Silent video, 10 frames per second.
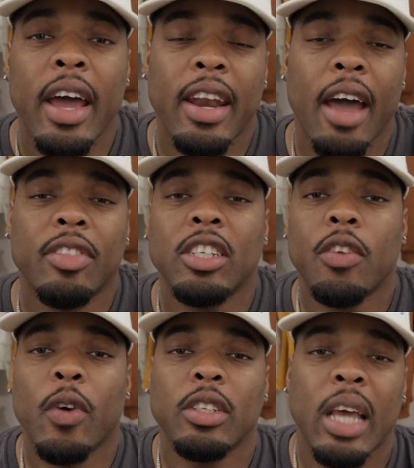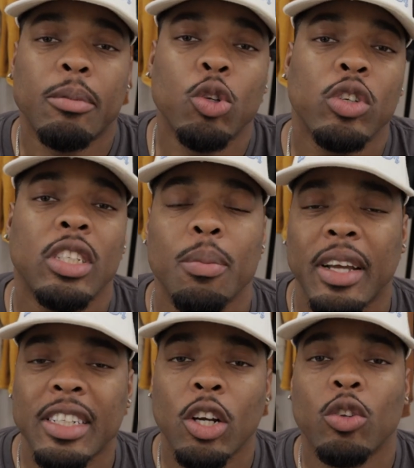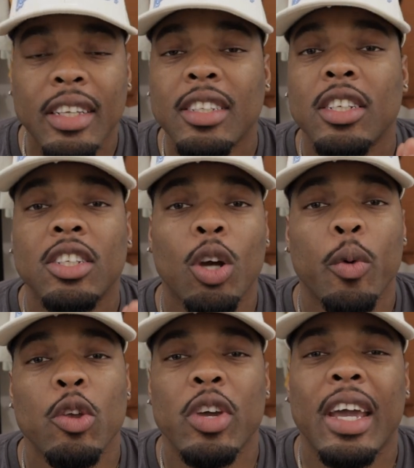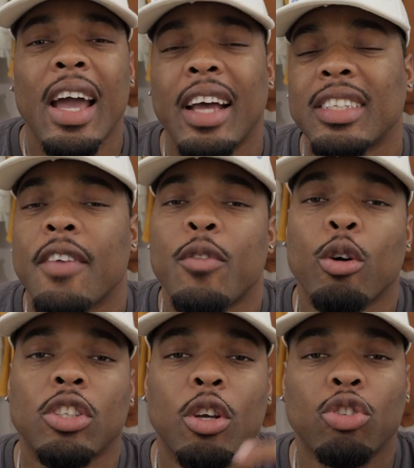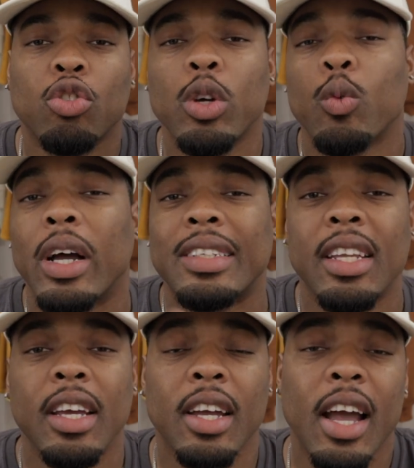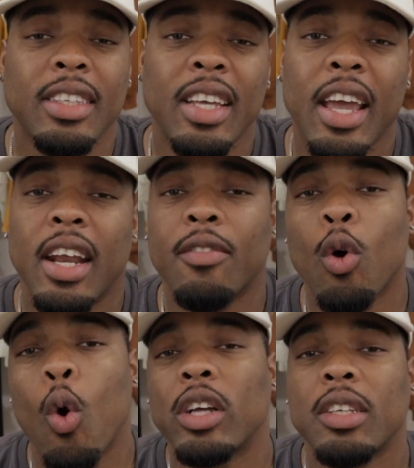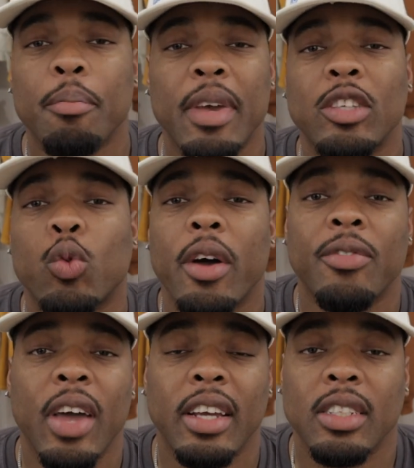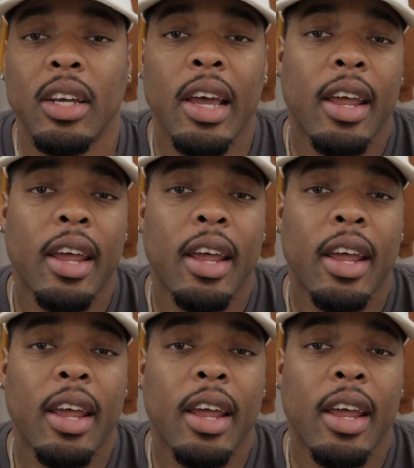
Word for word: Now, if this is your first time tuning into my channel, this is a show where you get content focused on streetwear, sneaker content, and of course, menswear fashion.